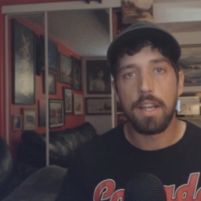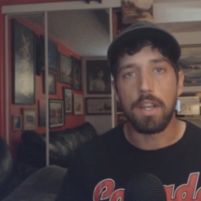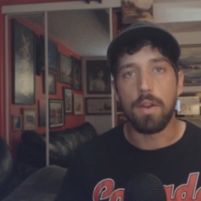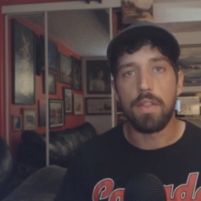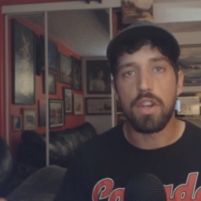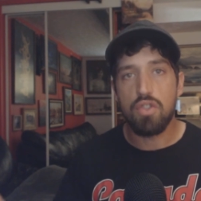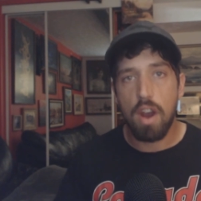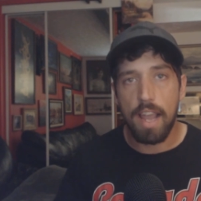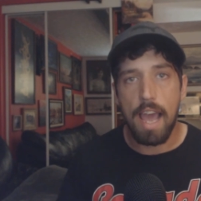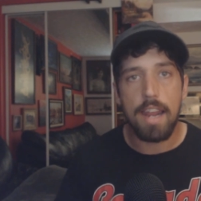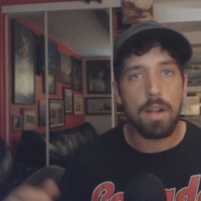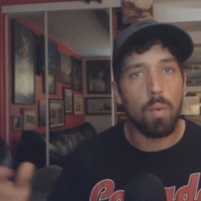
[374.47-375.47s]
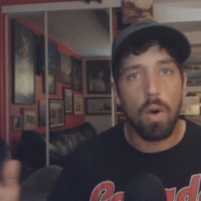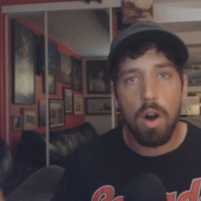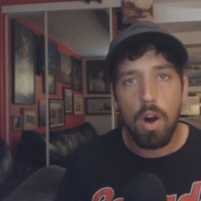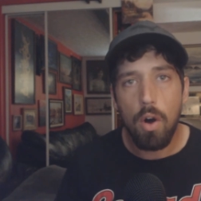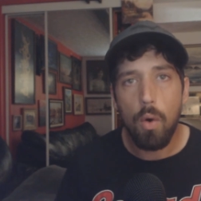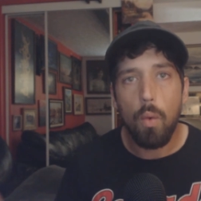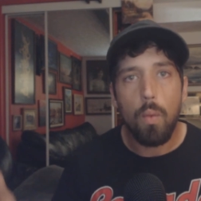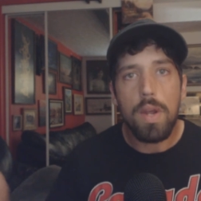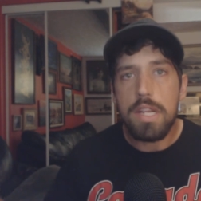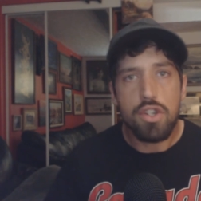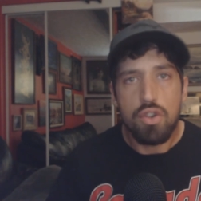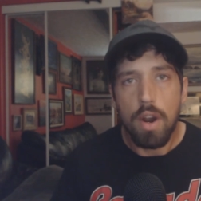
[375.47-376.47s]
you know, the drug addict will
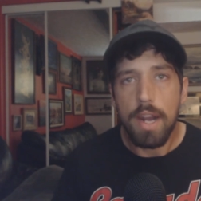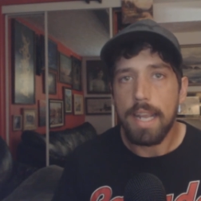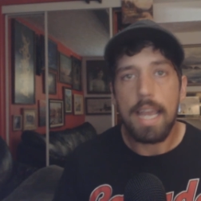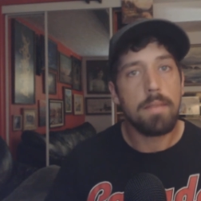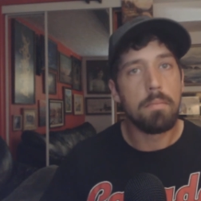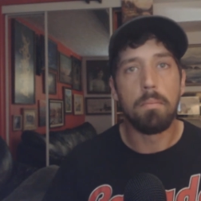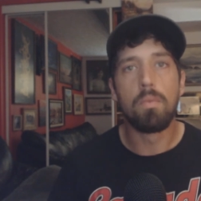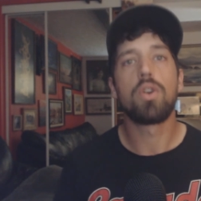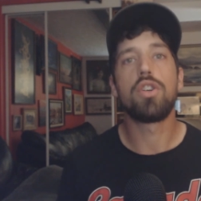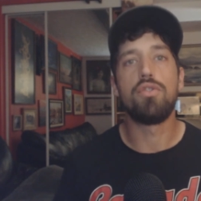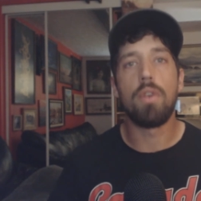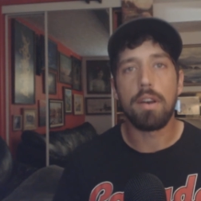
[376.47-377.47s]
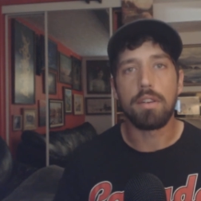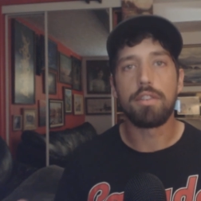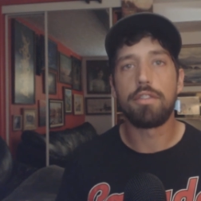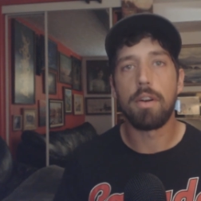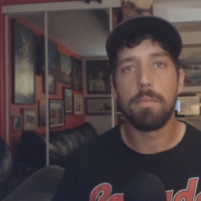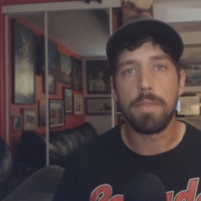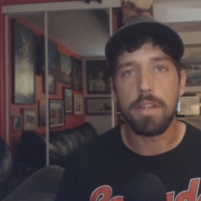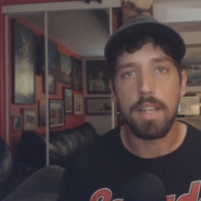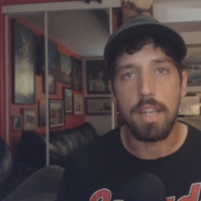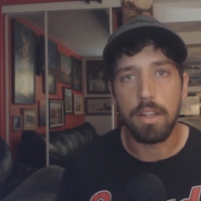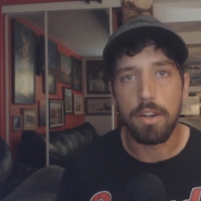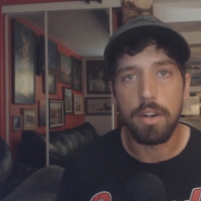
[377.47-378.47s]
always try to get more drugs from the
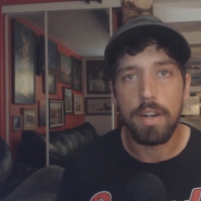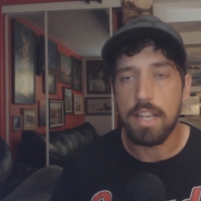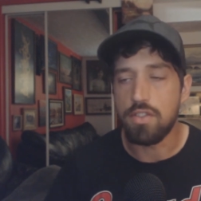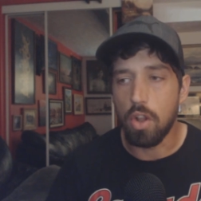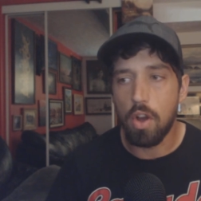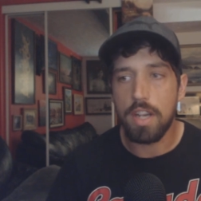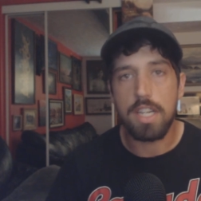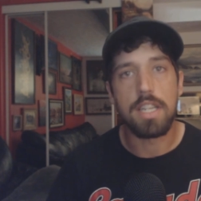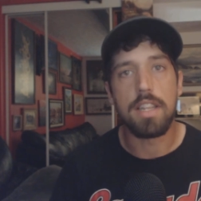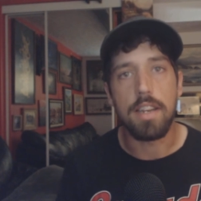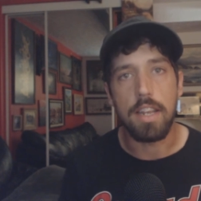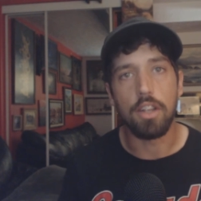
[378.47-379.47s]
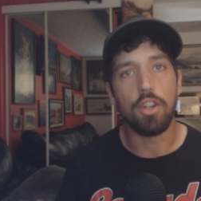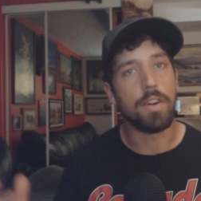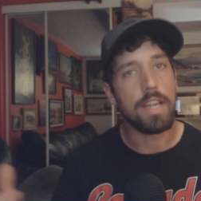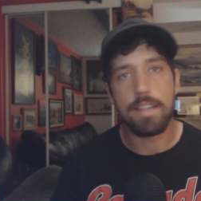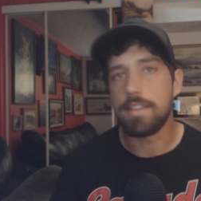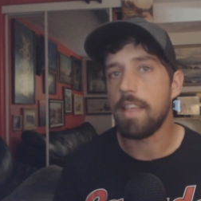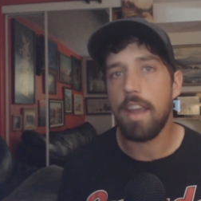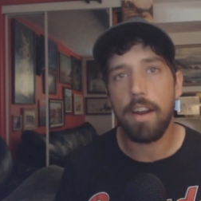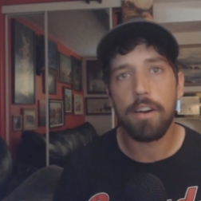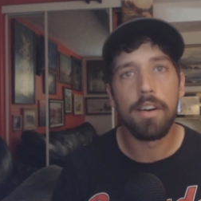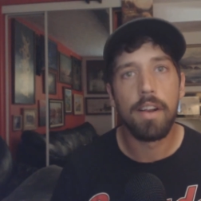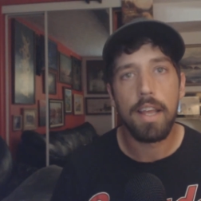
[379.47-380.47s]
dealer as long as the dealer is
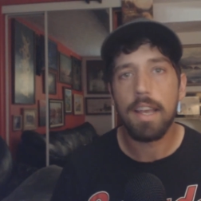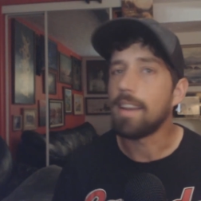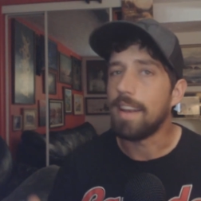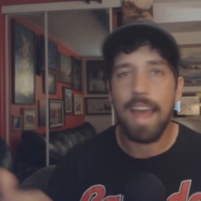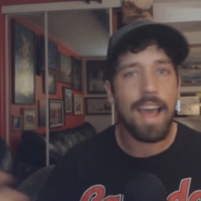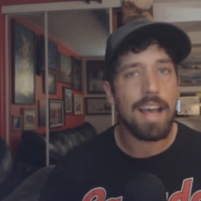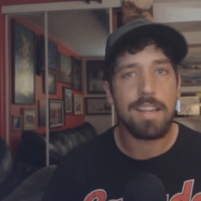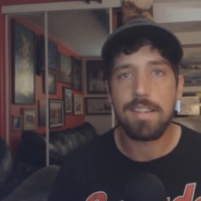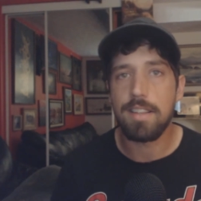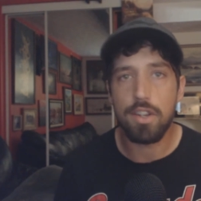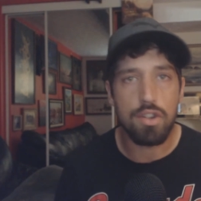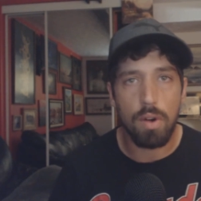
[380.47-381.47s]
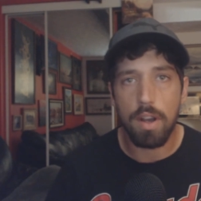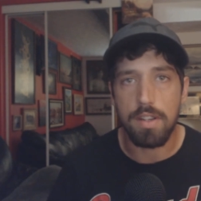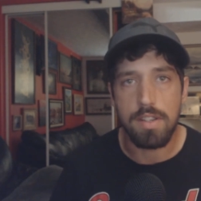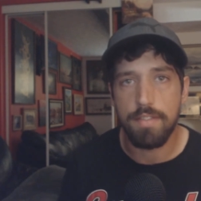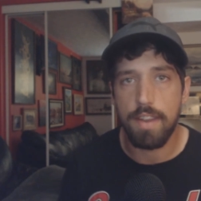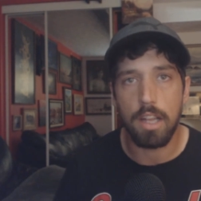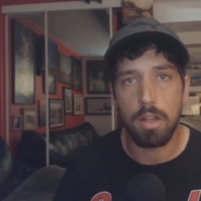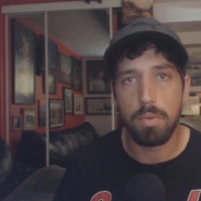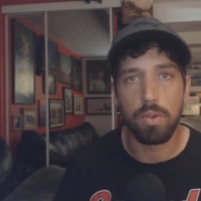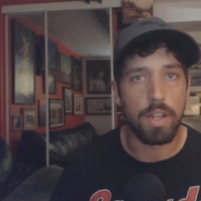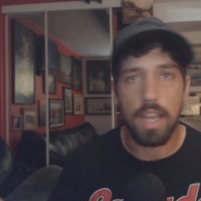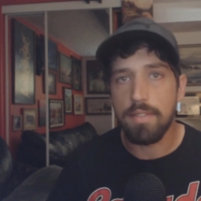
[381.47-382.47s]
there and has the drugs
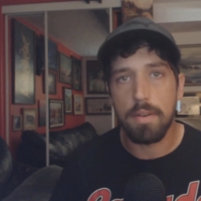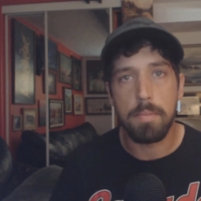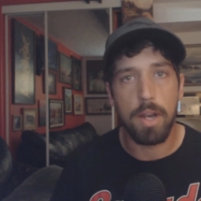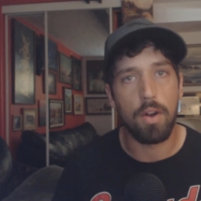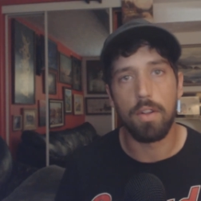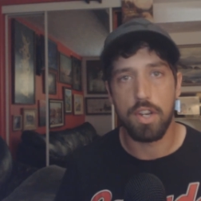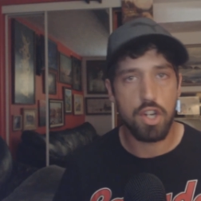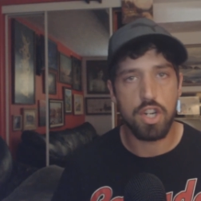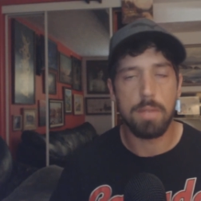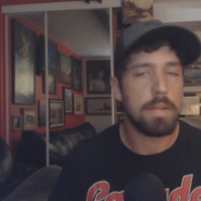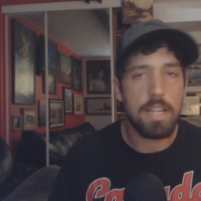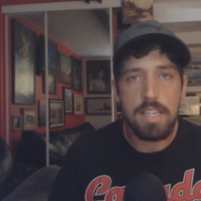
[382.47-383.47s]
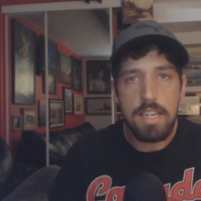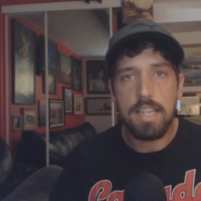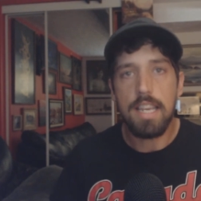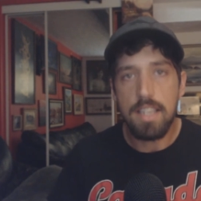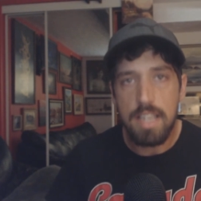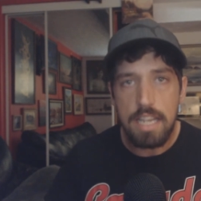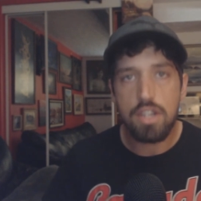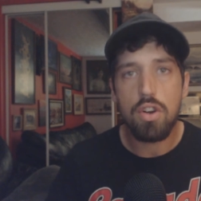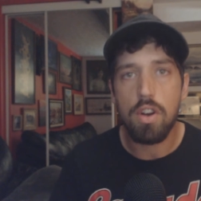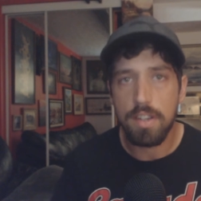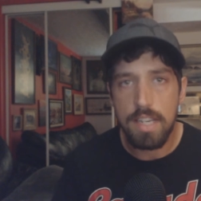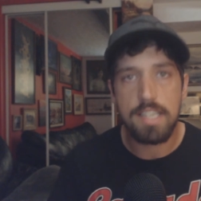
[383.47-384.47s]
available to give him and all this shit, because he's
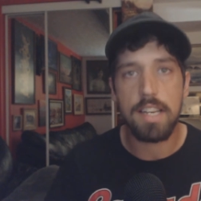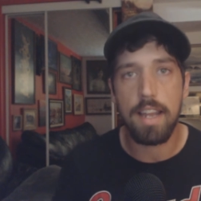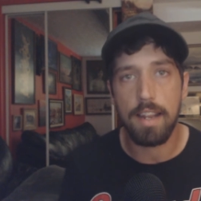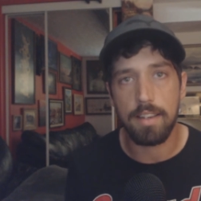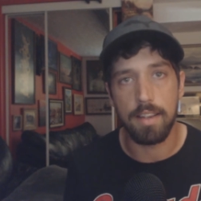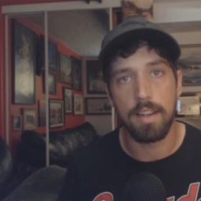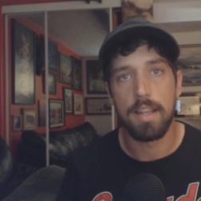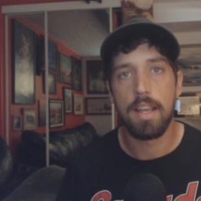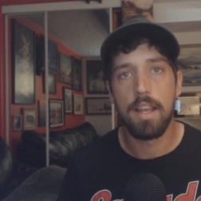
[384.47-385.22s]
hooked, he's addicted.